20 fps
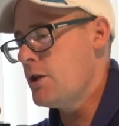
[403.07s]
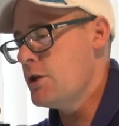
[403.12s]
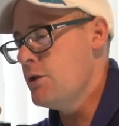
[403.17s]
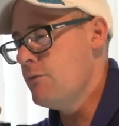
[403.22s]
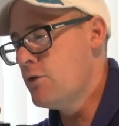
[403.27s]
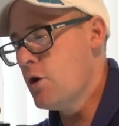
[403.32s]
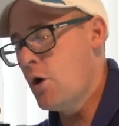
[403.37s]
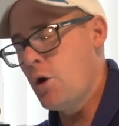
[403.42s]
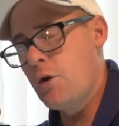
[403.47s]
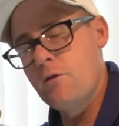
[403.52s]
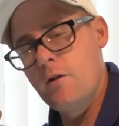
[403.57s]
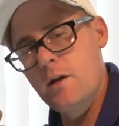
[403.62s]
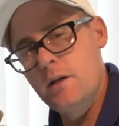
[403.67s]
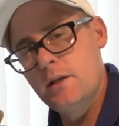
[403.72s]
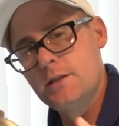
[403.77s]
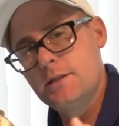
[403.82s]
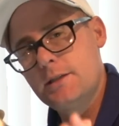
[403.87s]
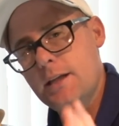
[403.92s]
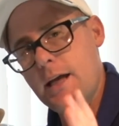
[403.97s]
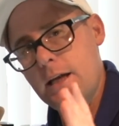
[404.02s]
you've got to
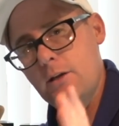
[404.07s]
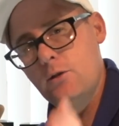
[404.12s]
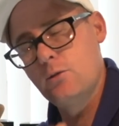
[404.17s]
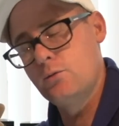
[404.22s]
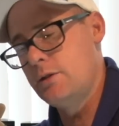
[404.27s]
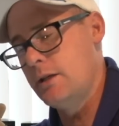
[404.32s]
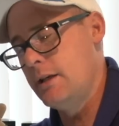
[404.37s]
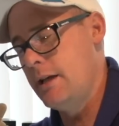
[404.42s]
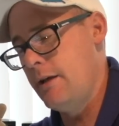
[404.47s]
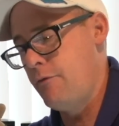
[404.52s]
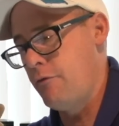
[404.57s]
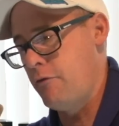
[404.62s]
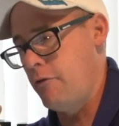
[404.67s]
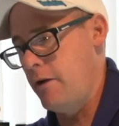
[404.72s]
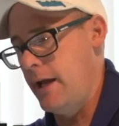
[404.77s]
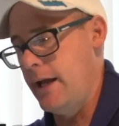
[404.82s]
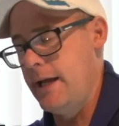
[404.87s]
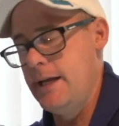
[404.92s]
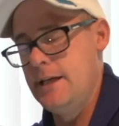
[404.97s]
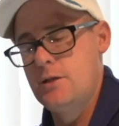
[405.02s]
understand your
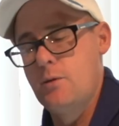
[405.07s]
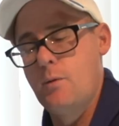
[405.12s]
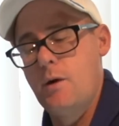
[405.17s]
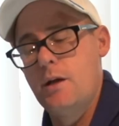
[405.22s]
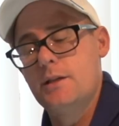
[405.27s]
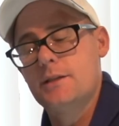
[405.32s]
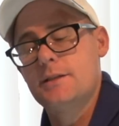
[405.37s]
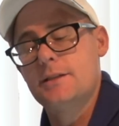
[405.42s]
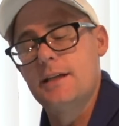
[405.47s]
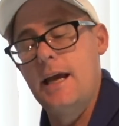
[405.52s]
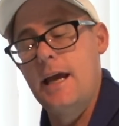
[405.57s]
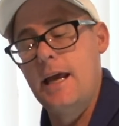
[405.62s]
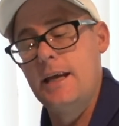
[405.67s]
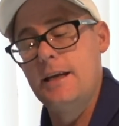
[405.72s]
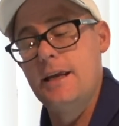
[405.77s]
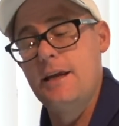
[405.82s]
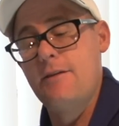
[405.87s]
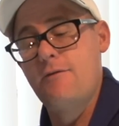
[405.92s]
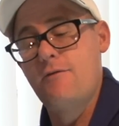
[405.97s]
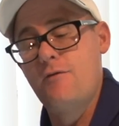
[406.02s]
delivery to
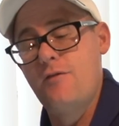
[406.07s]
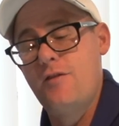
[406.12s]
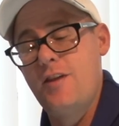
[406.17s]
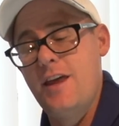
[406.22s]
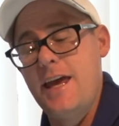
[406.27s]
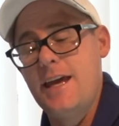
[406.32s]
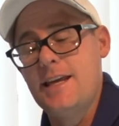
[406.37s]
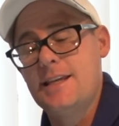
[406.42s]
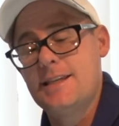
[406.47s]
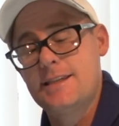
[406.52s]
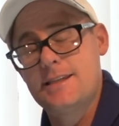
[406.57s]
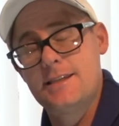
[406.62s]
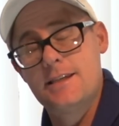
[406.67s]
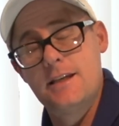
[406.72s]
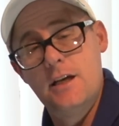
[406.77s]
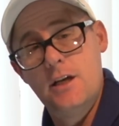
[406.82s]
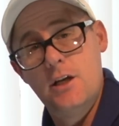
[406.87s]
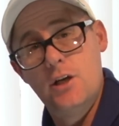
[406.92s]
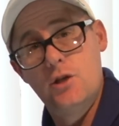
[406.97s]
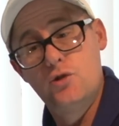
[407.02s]
understand if this
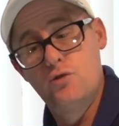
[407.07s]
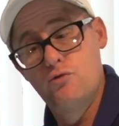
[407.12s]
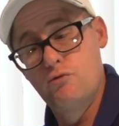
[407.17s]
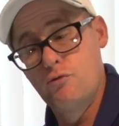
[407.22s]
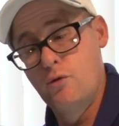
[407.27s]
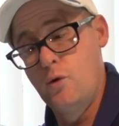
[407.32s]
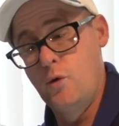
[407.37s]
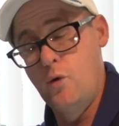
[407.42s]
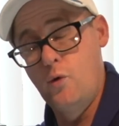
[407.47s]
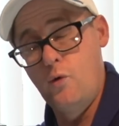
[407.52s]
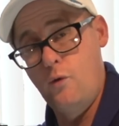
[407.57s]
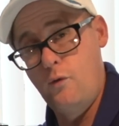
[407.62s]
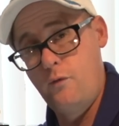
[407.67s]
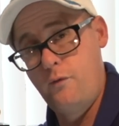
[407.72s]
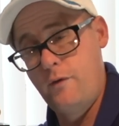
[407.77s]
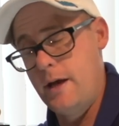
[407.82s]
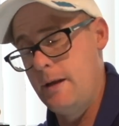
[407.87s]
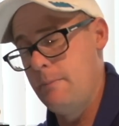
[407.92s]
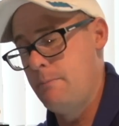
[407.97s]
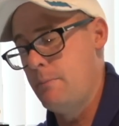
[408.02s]
draw or
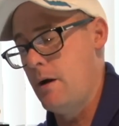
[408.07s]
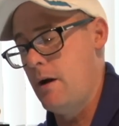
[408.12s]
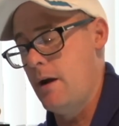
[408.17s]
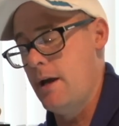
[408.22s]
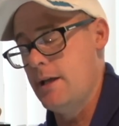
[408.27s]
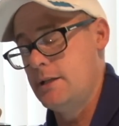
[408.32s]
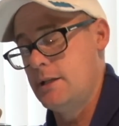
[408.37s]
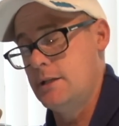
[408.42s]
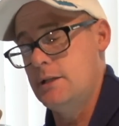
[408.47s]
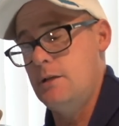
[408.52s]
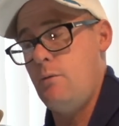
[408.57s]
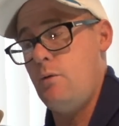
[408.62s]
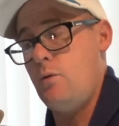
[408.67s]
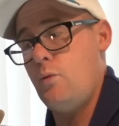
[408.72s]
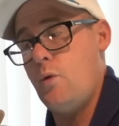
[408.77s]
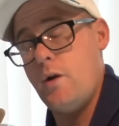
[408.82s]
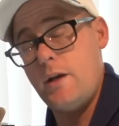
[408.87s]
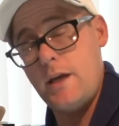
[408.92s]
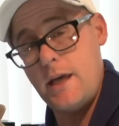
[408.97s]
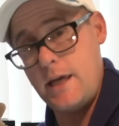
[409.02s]
fade bias because it would
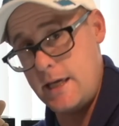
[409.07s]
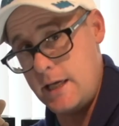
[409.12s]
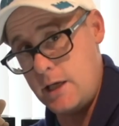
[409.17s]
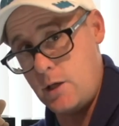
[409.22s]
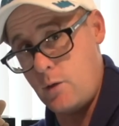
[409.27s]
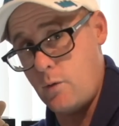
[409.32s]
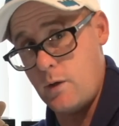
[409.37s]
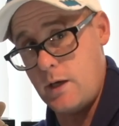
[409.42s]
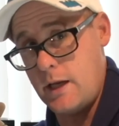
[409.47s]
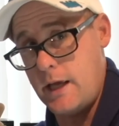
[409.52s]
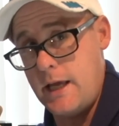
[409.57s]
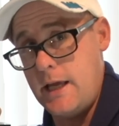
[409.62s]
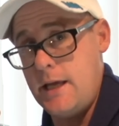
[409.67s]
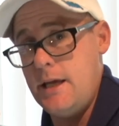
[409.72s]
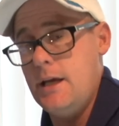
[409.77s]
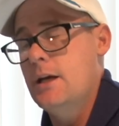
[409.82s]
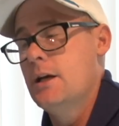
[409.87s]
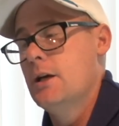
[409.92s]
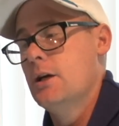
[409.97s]
work equally